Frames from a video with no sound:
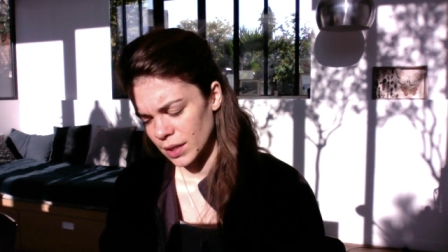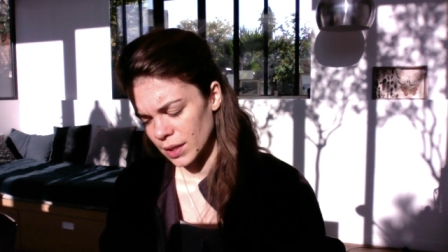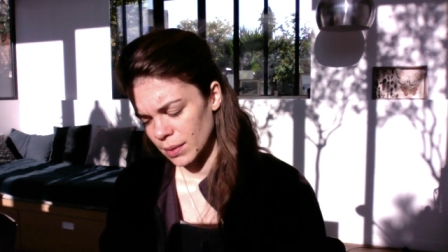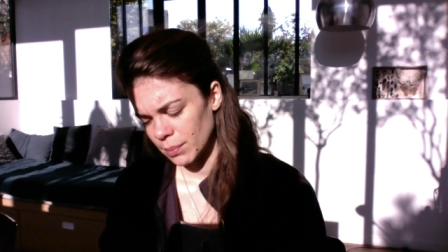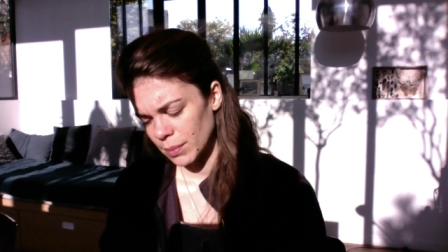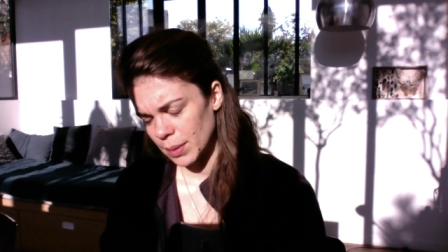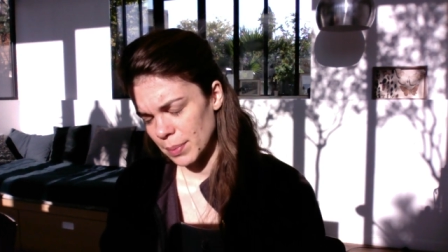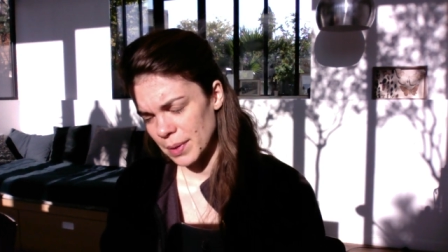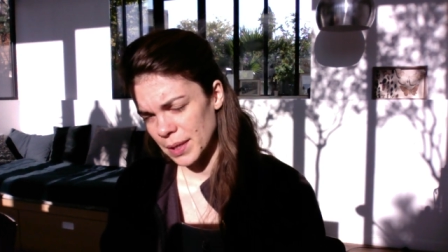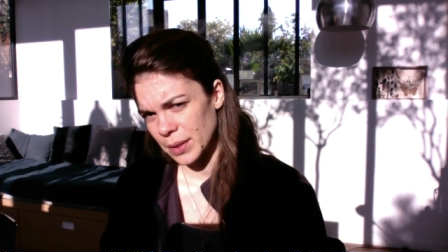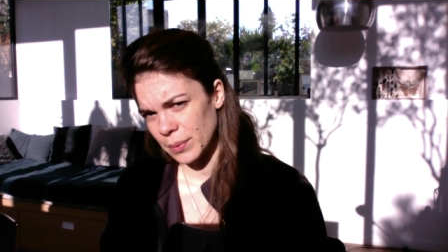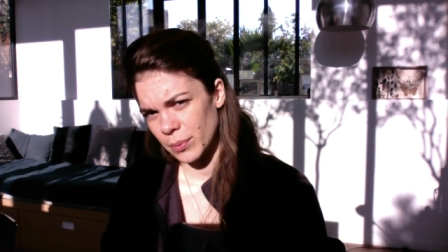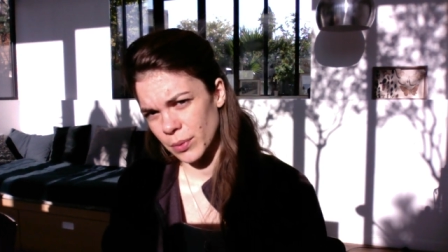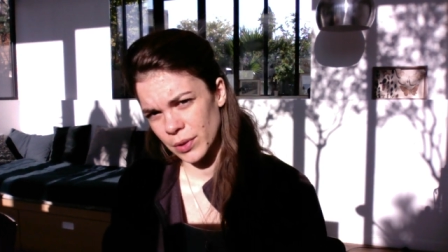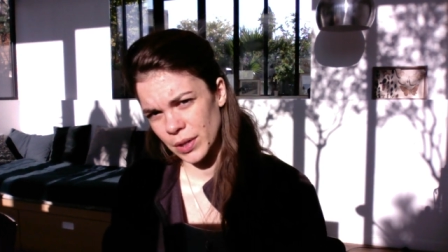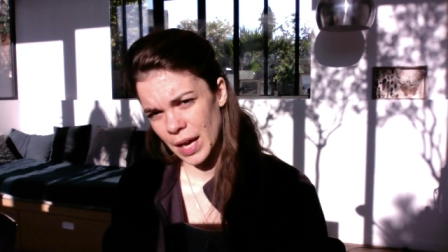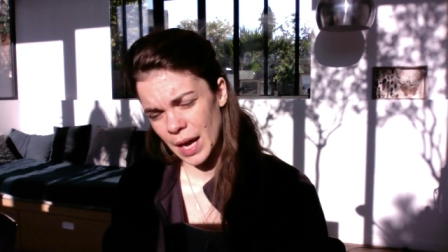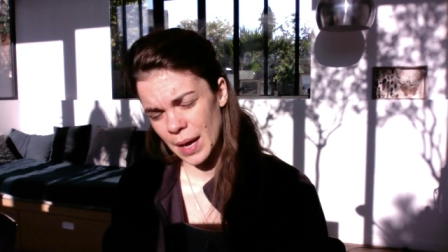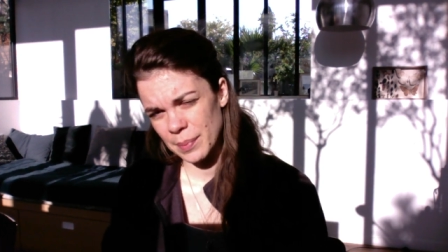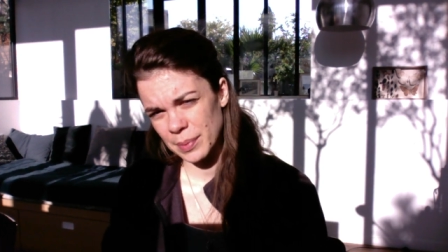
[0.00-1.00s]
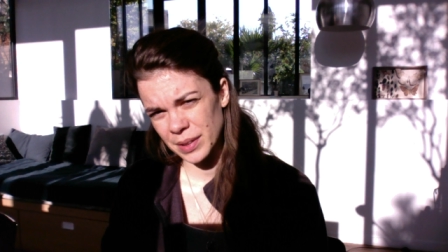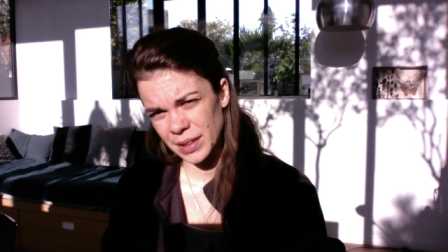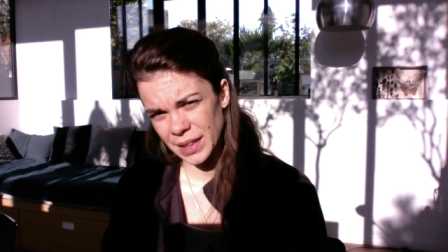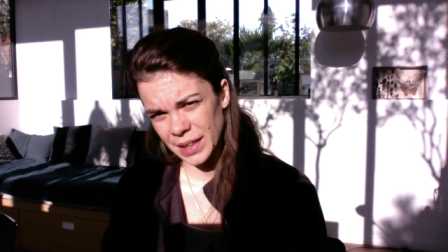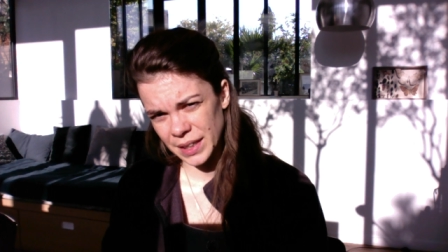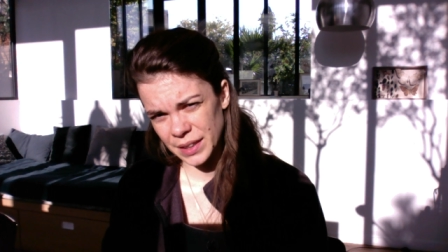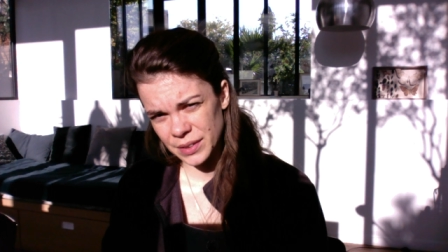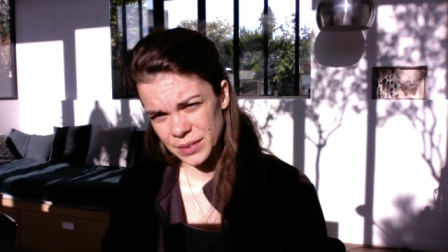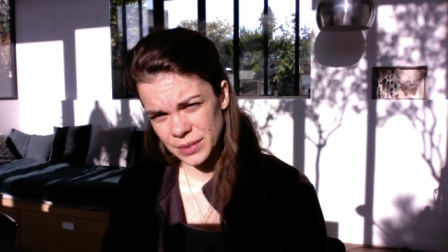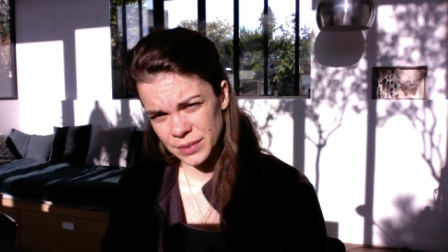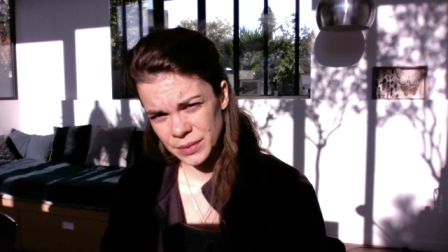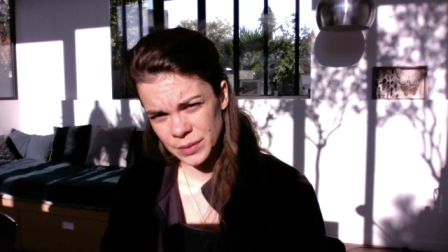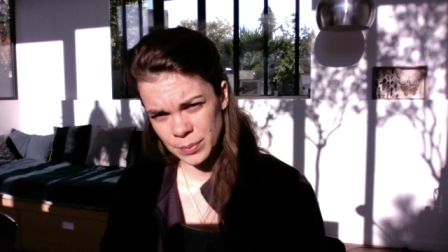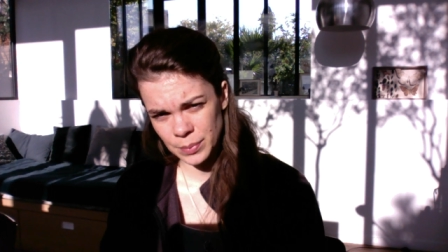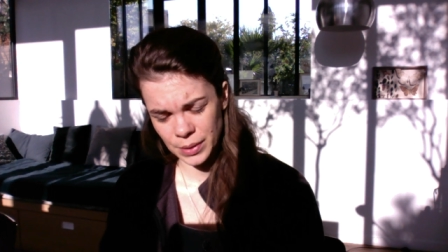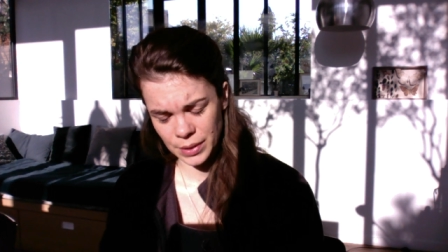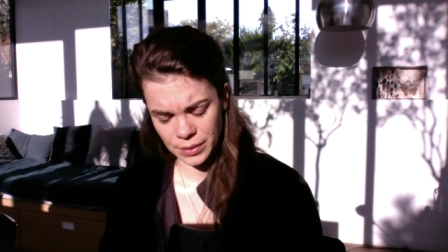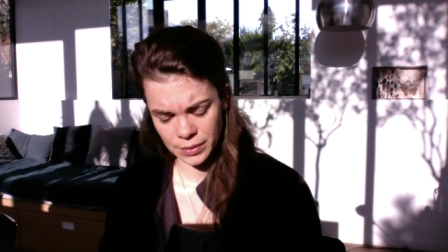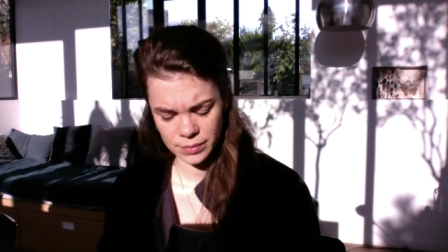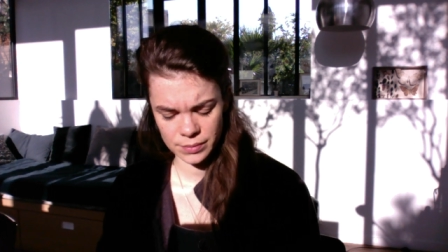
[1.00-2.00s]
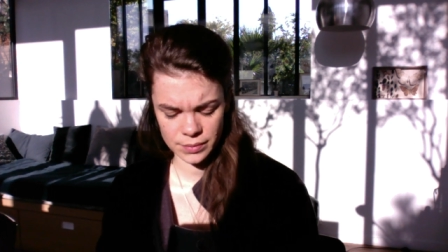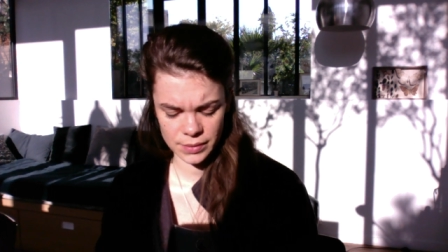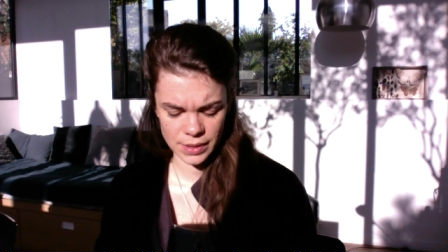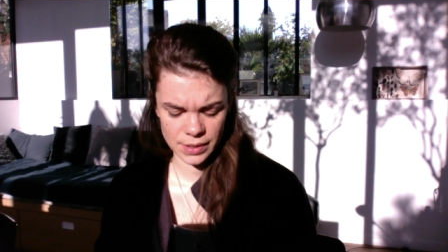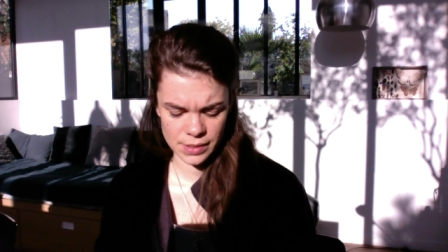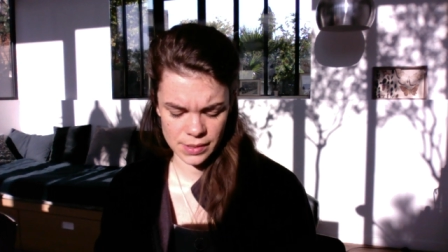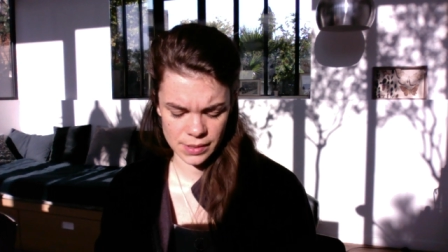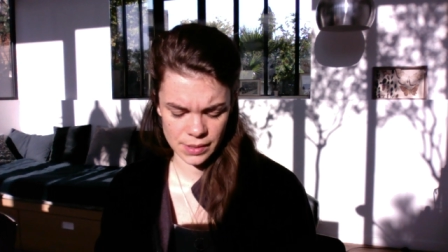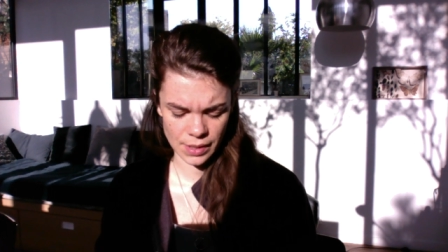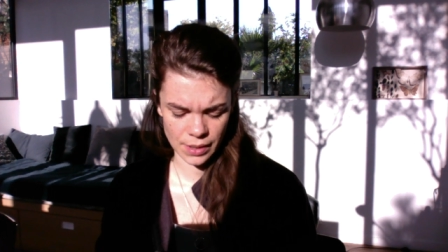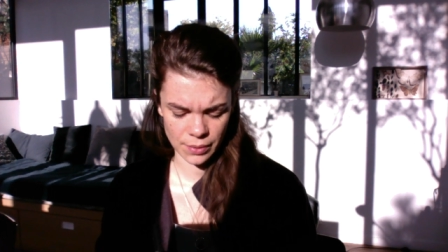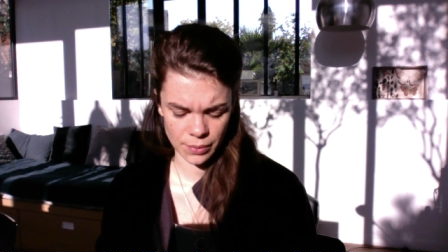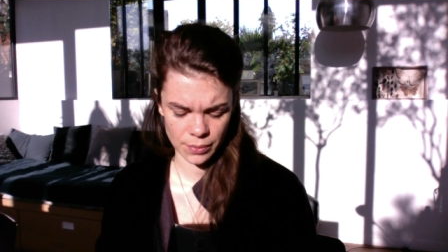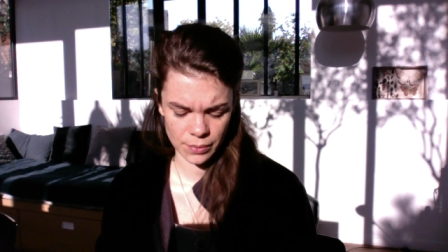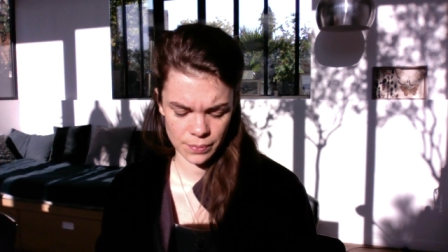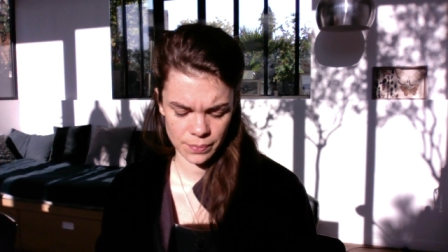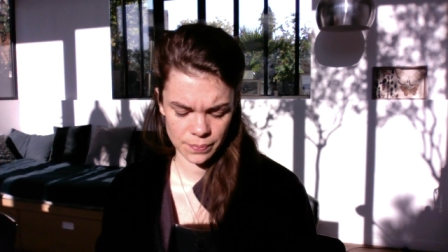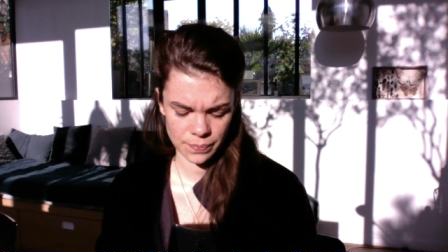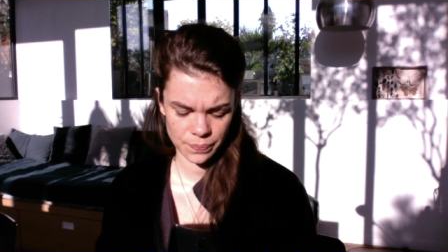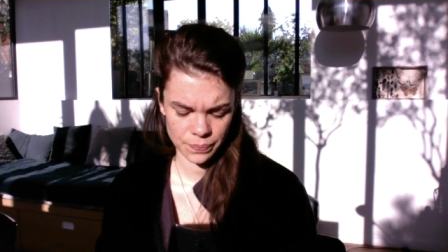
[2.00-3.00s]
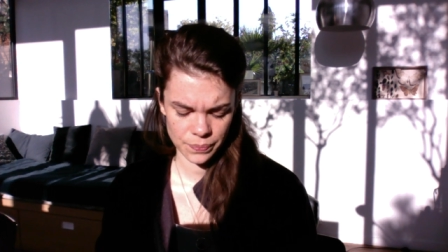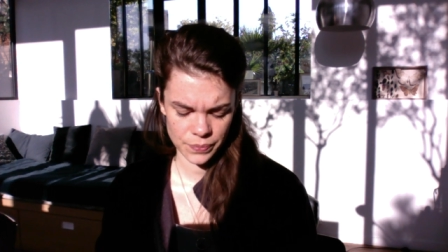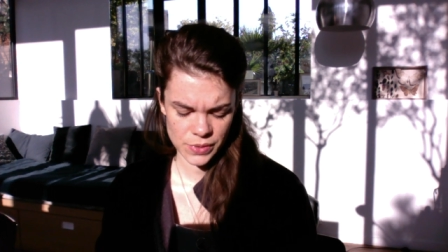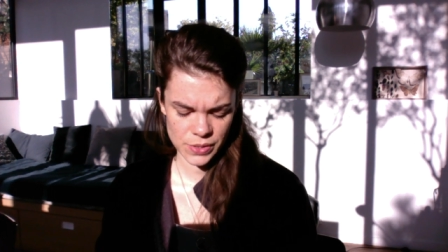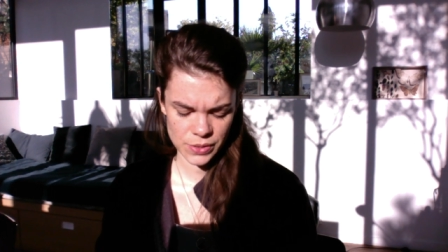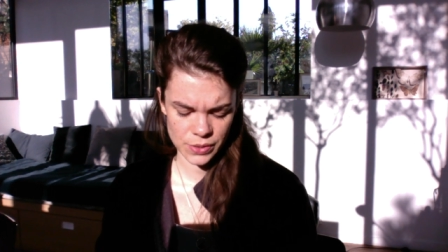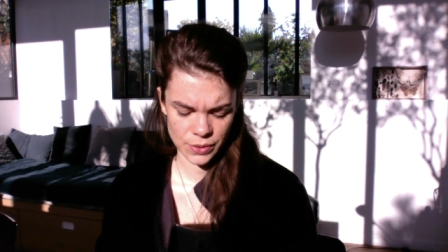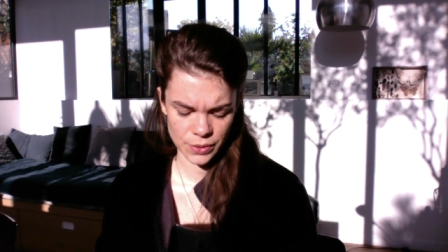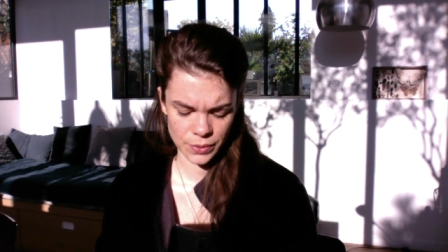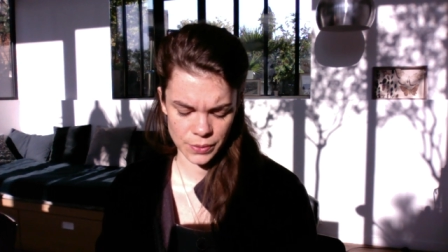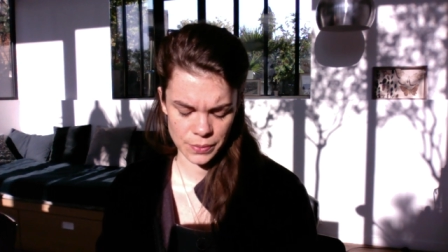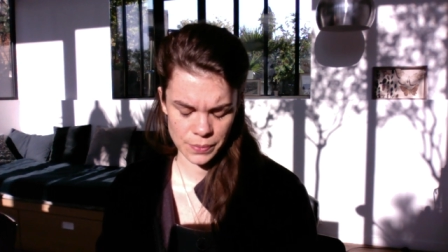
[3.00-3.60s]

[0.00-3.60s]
maybe it won't happen later on, but it's now. So